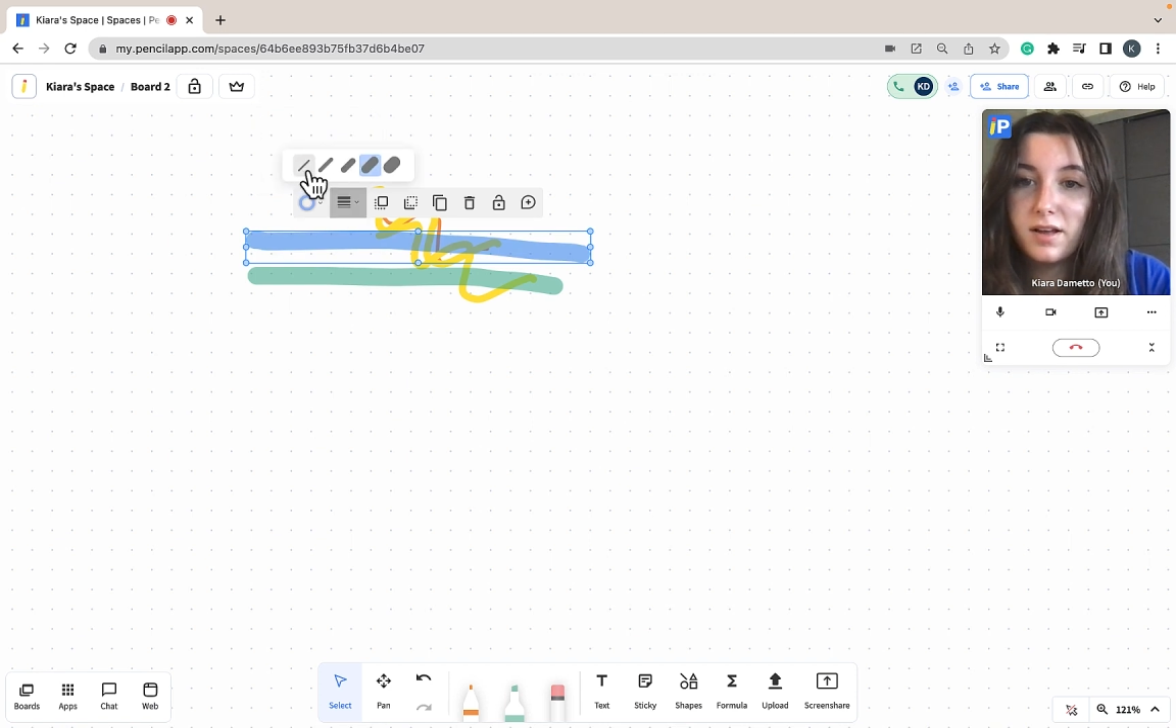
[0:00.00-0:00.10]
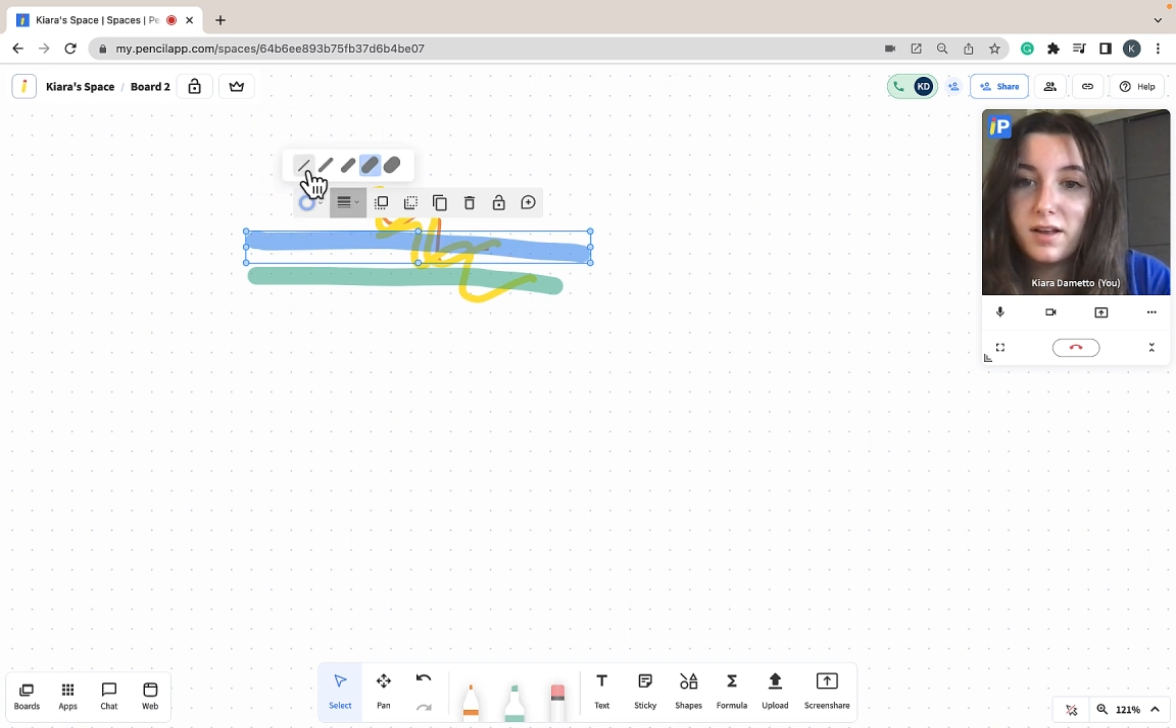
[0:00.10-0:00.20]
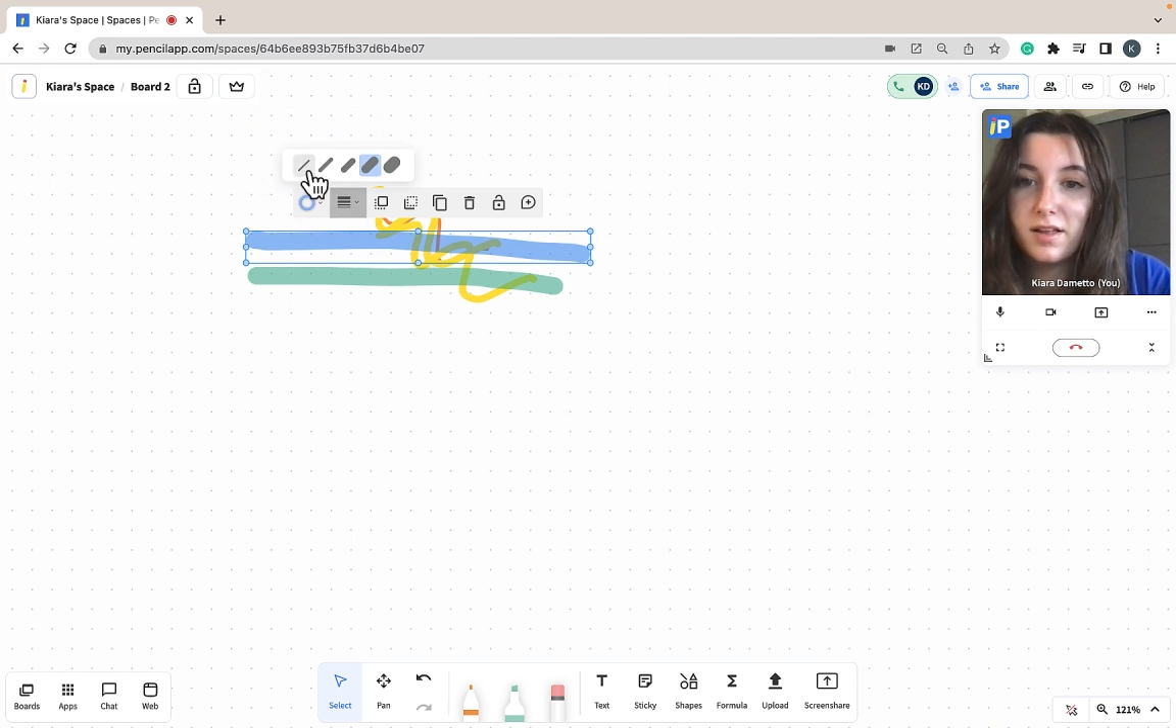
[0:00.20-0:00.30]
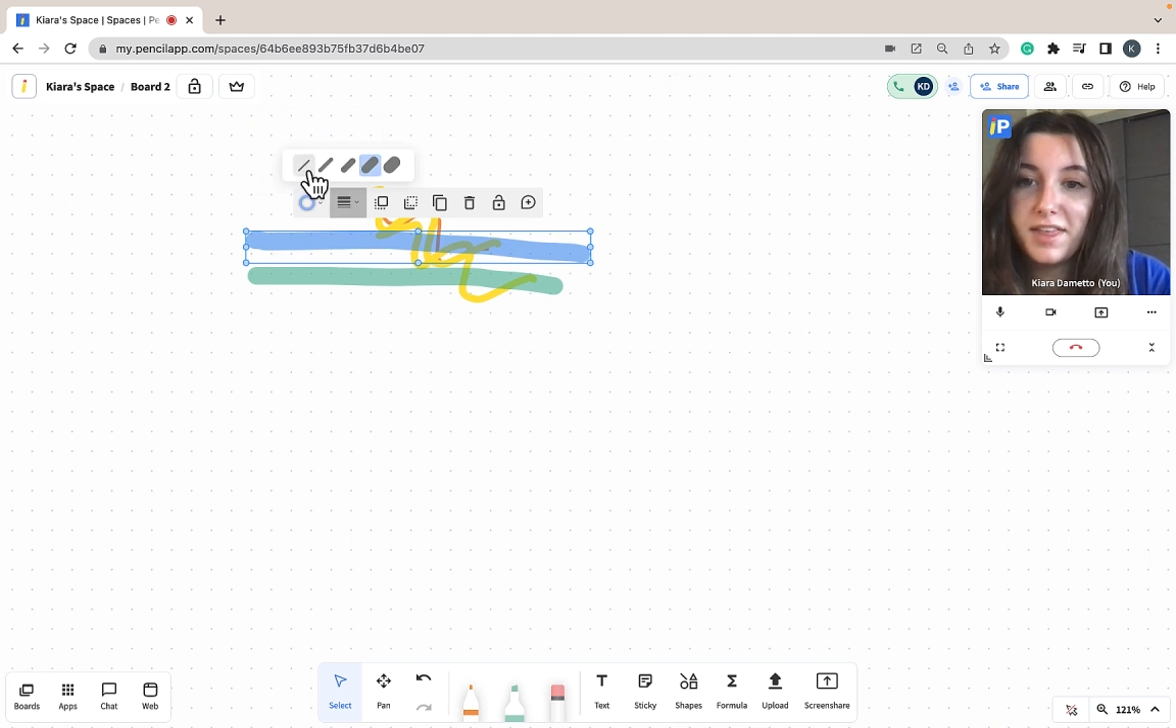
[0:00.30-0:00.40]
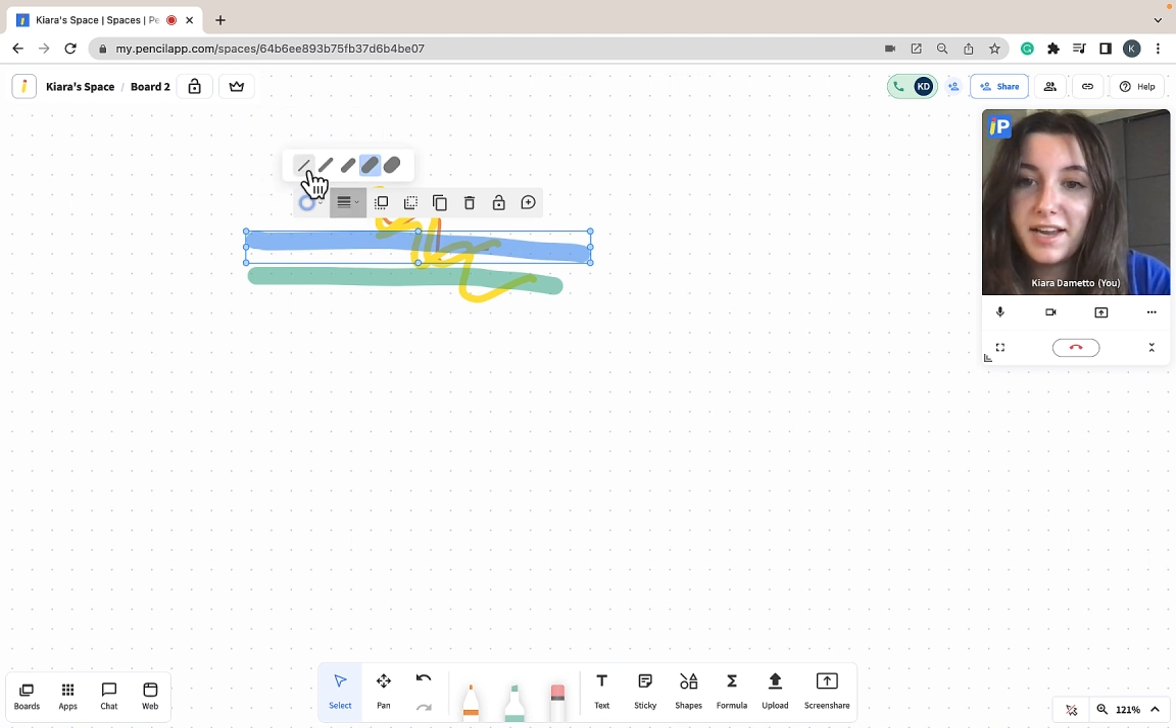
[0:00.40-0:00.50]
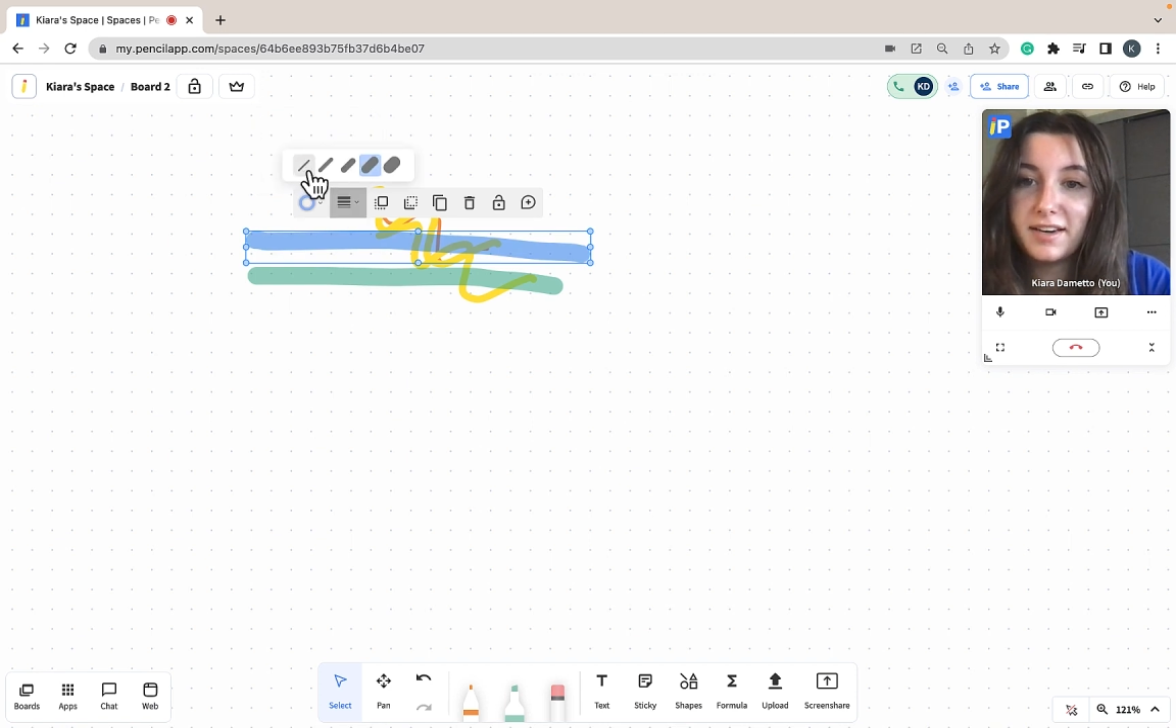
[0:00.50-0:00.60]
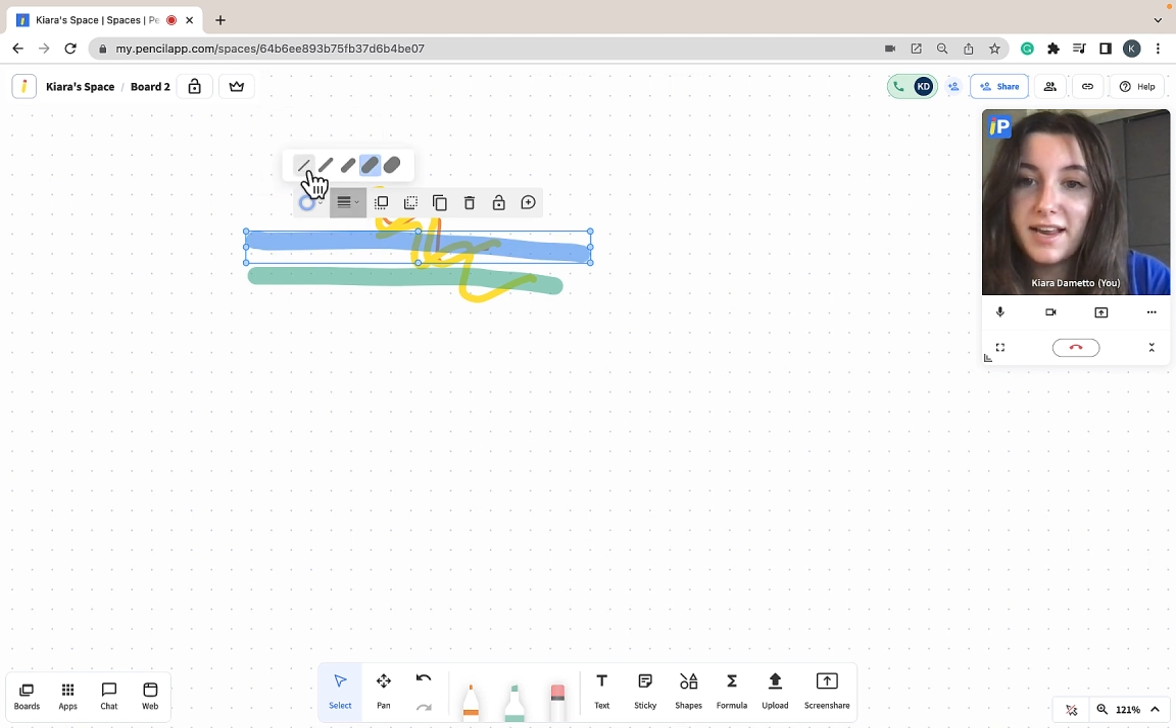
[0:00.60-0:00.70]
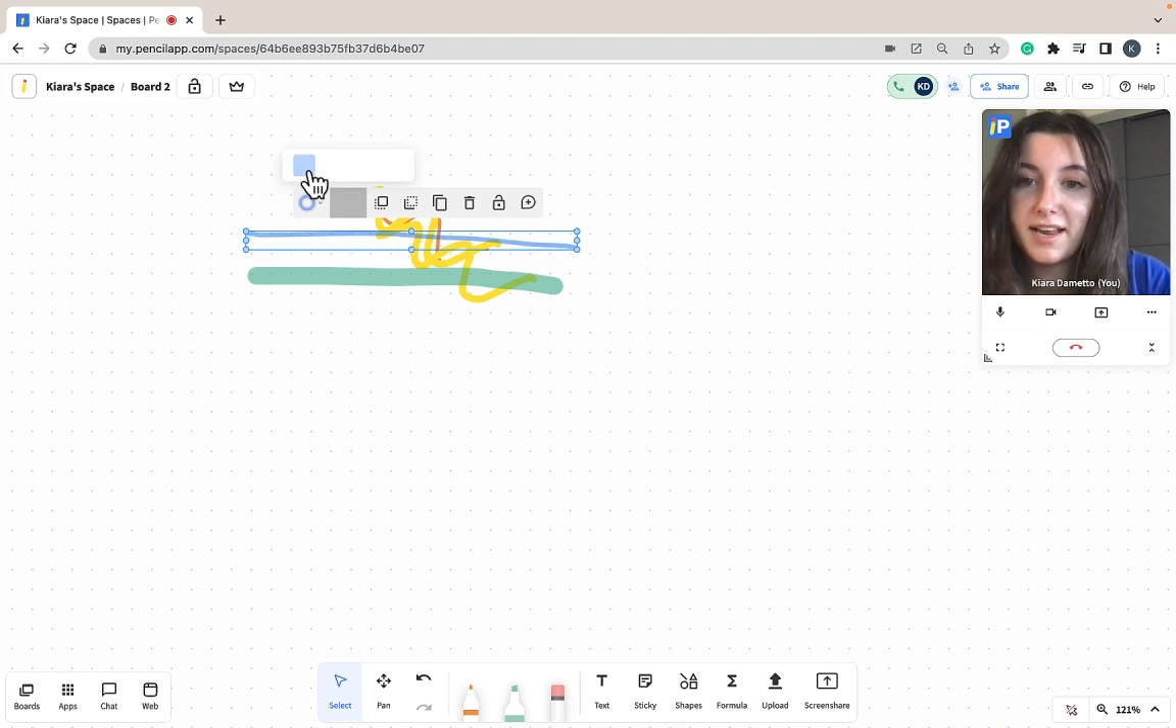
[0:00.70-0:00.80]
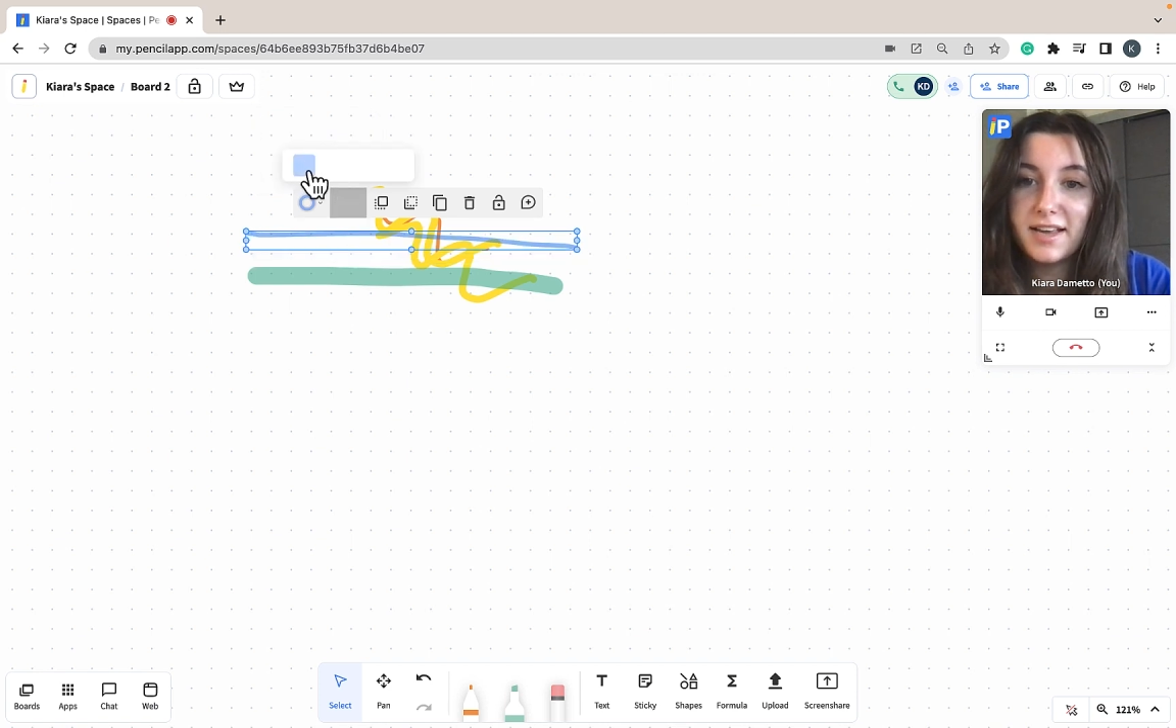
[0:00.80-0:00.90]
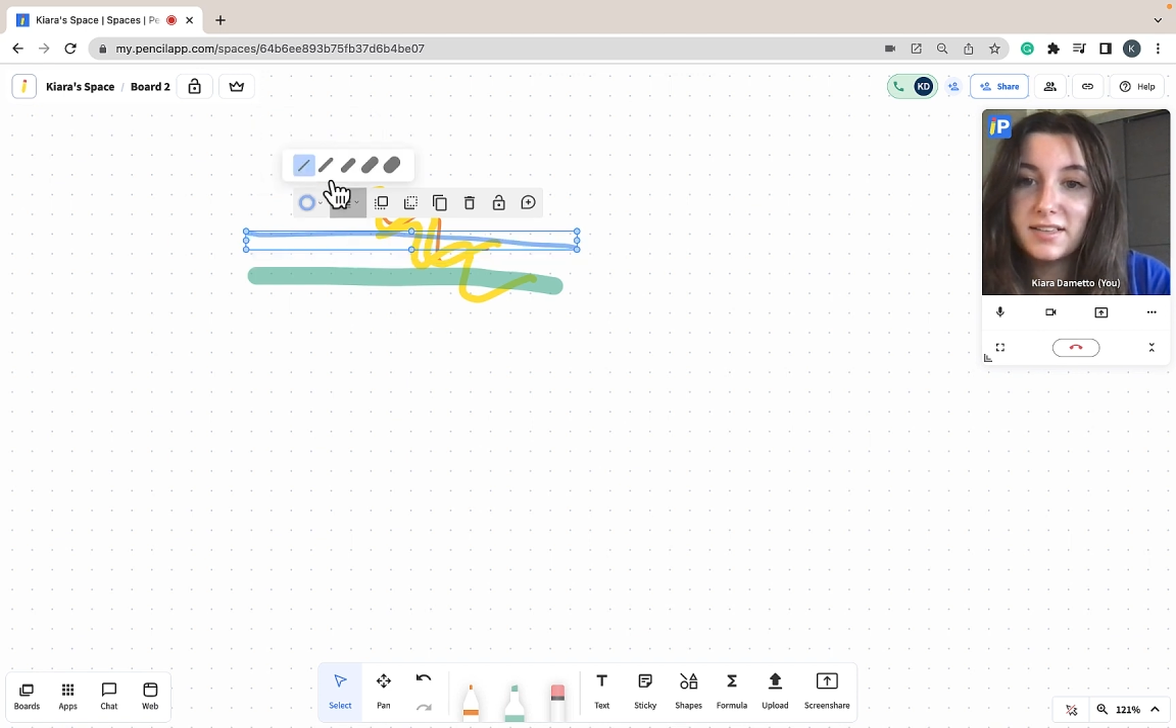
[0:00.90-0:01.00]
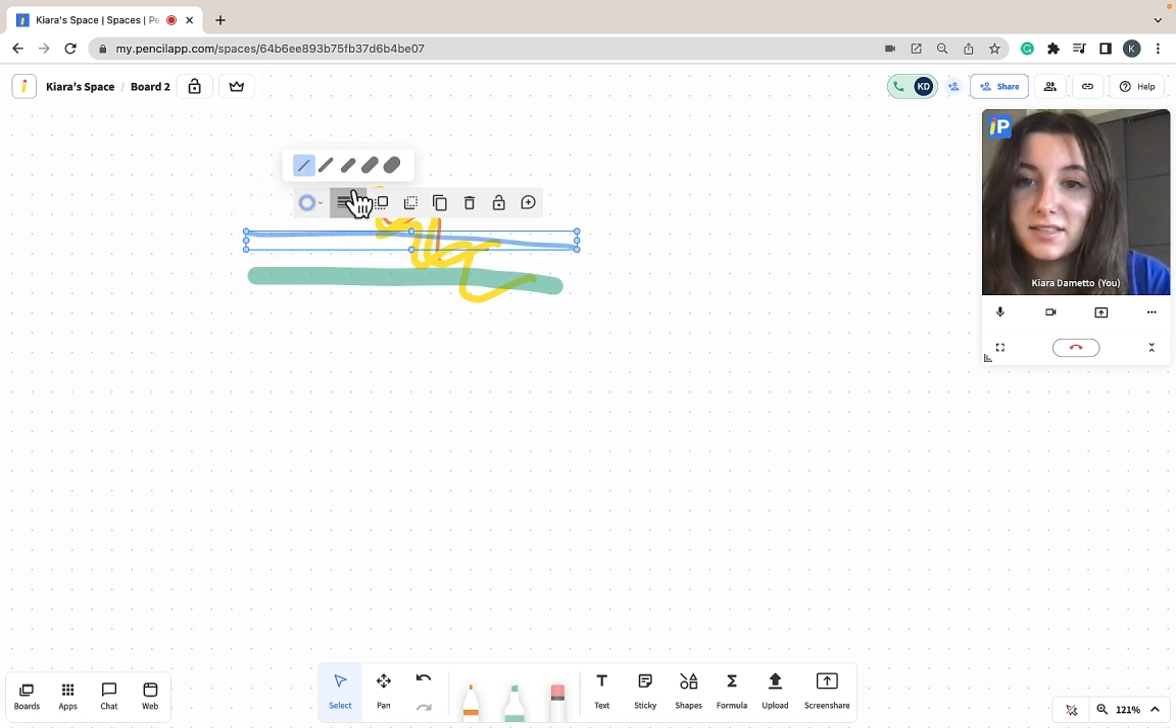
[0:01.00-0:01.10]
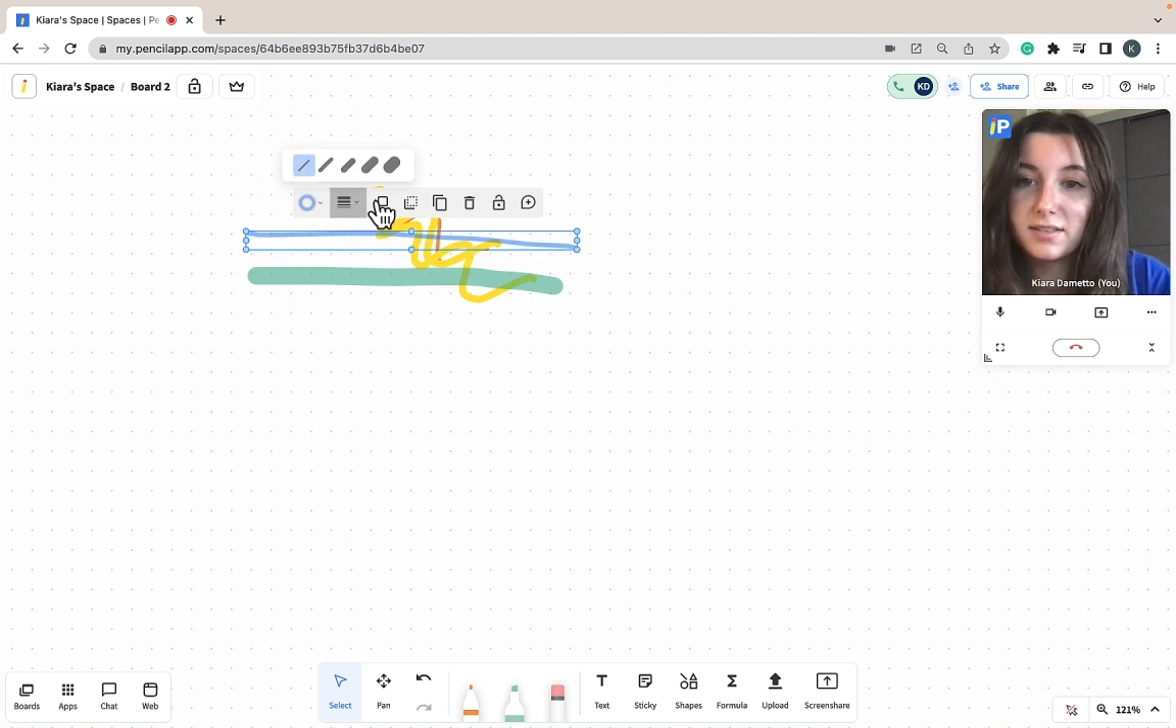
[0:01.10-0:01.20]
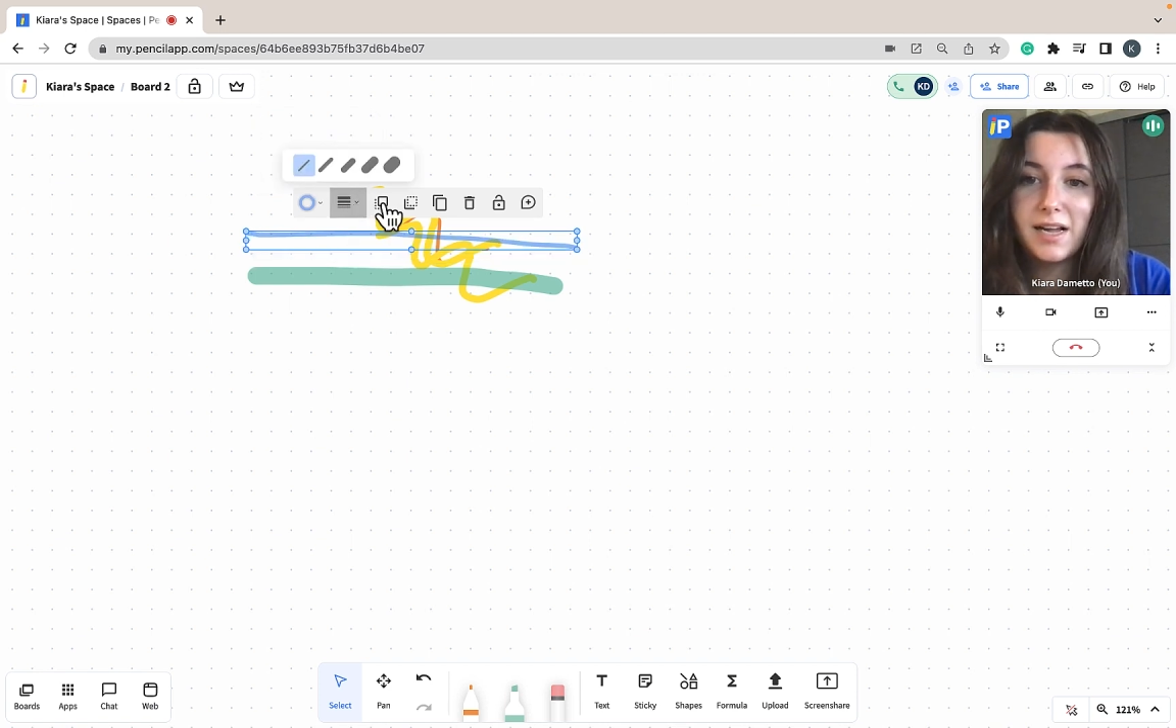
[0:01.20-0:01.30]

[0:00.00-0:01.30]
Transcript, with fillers: thickness,